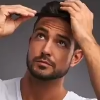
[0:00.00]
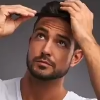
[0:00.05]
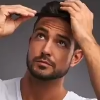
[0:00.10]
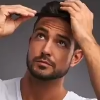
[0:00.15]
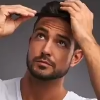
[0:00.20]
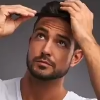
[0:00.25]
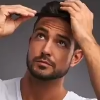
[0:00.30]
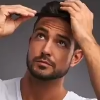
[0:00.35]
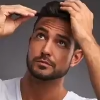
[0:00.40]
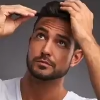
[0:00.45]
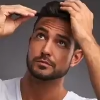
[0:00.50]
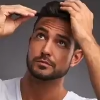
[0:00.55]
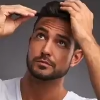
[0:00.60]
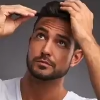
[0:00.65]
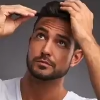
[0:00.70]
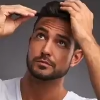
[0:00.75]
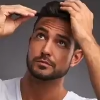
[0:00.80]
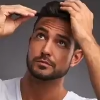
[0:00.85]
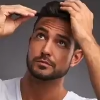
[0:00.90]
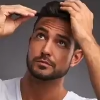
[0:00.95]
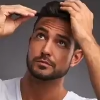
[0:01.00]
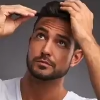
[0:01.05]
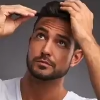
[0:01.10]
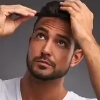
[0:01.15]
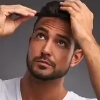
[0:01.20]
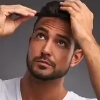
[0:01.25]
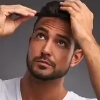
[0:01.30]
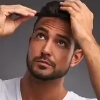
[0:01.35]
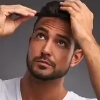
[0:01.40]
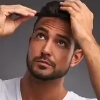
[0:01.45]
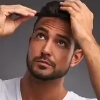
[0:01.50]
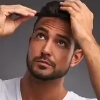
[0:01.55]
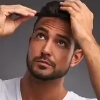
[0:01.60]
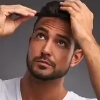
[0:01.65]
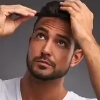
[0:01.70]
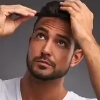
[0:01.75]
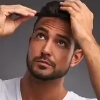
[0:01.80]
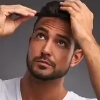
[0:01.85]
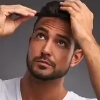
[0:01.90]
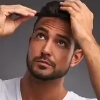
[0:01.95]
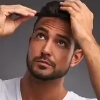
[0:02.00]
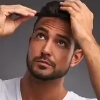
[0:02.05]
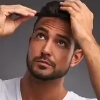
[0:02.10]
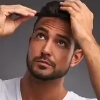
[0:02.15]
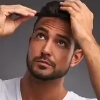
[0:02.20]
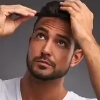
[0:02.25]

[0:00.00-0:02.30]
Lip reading: Nobody speaks.